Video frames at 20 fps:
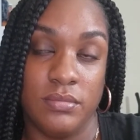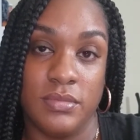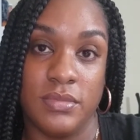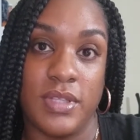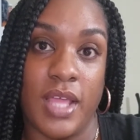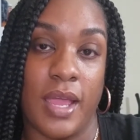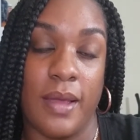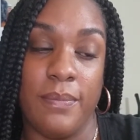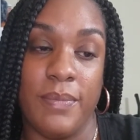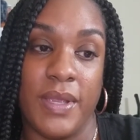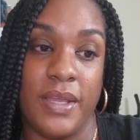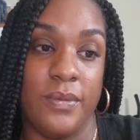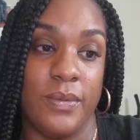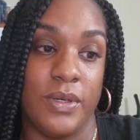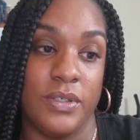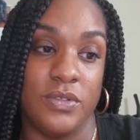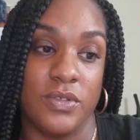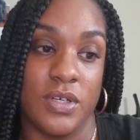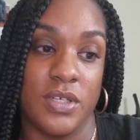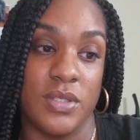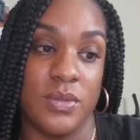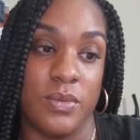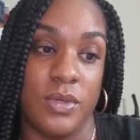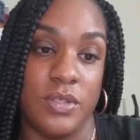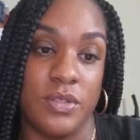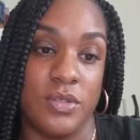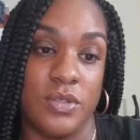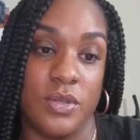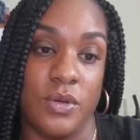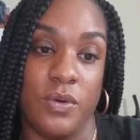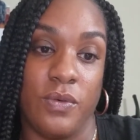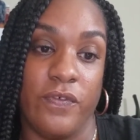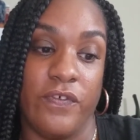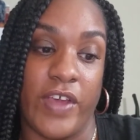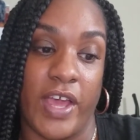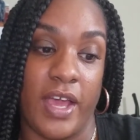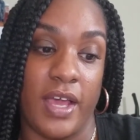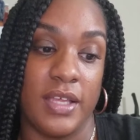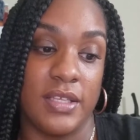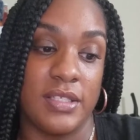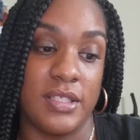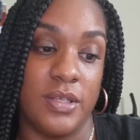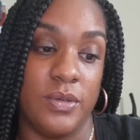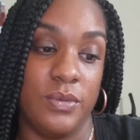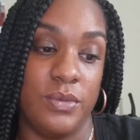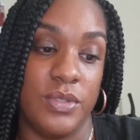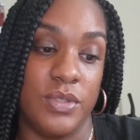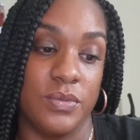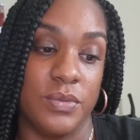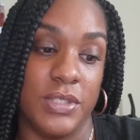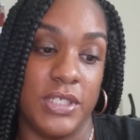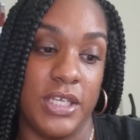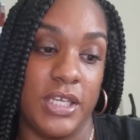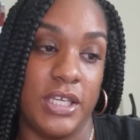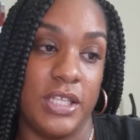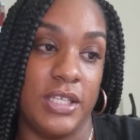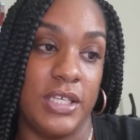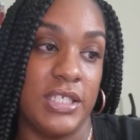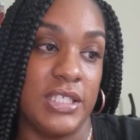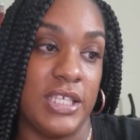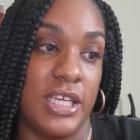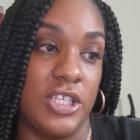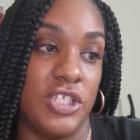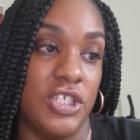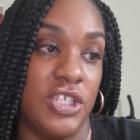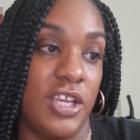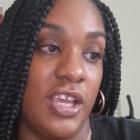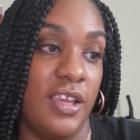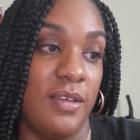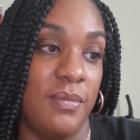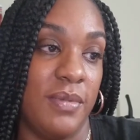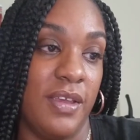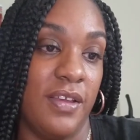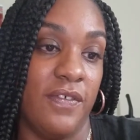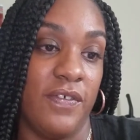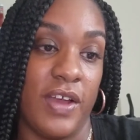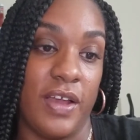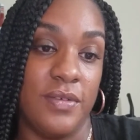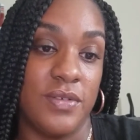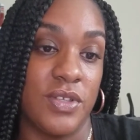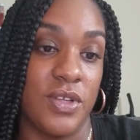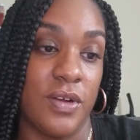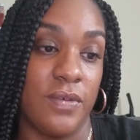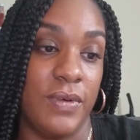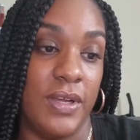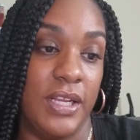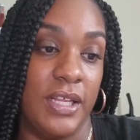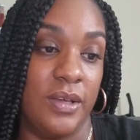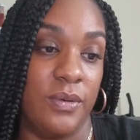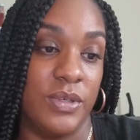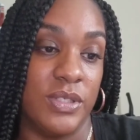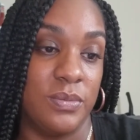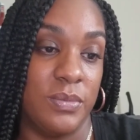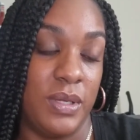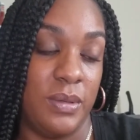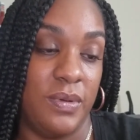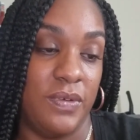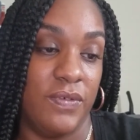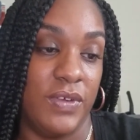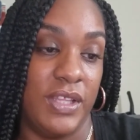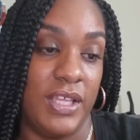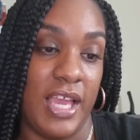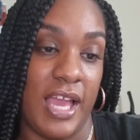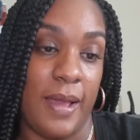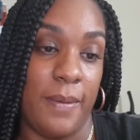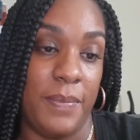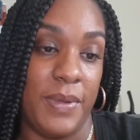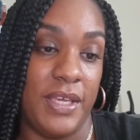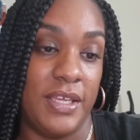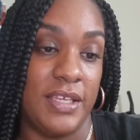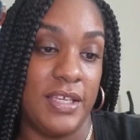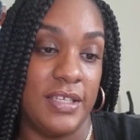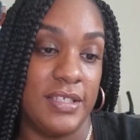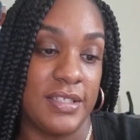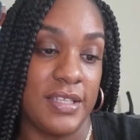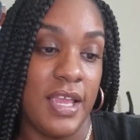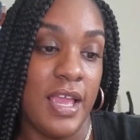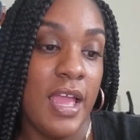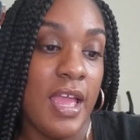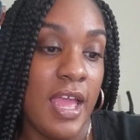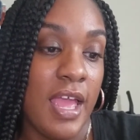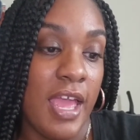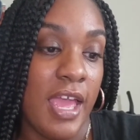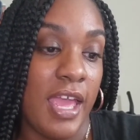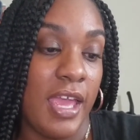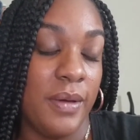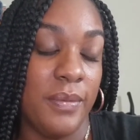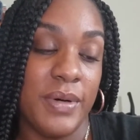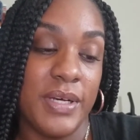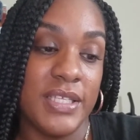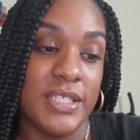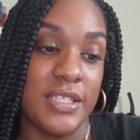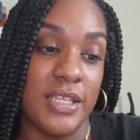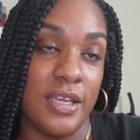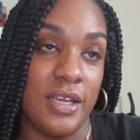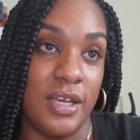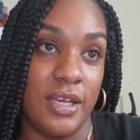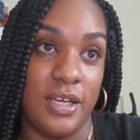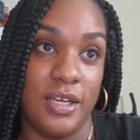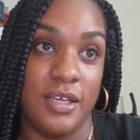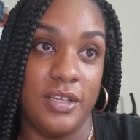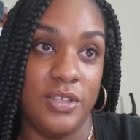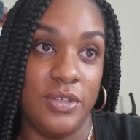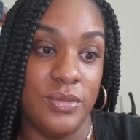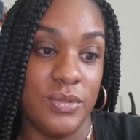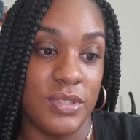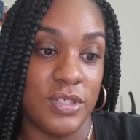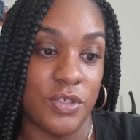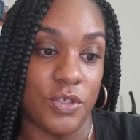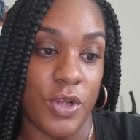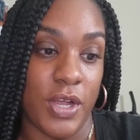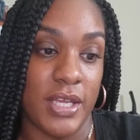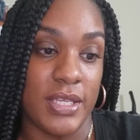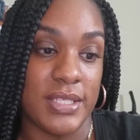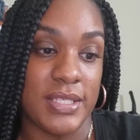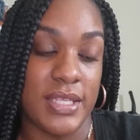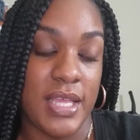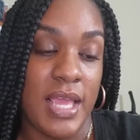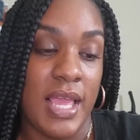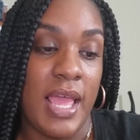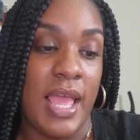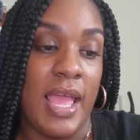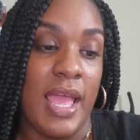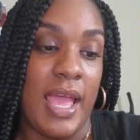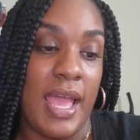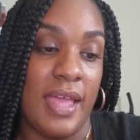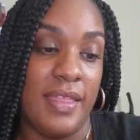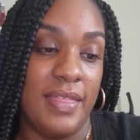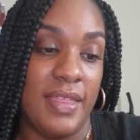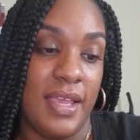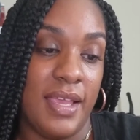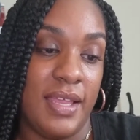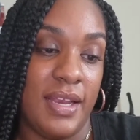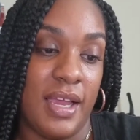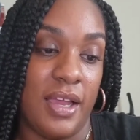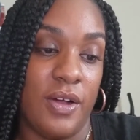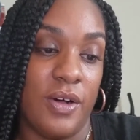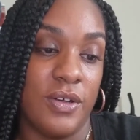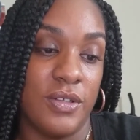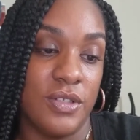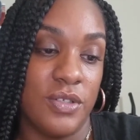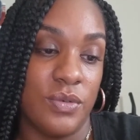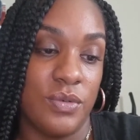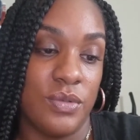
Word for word: that Madewell dress went so fast. It was ridiculous. And she gave me a five-star rating, which made me really happy because it was a used dress. And then I also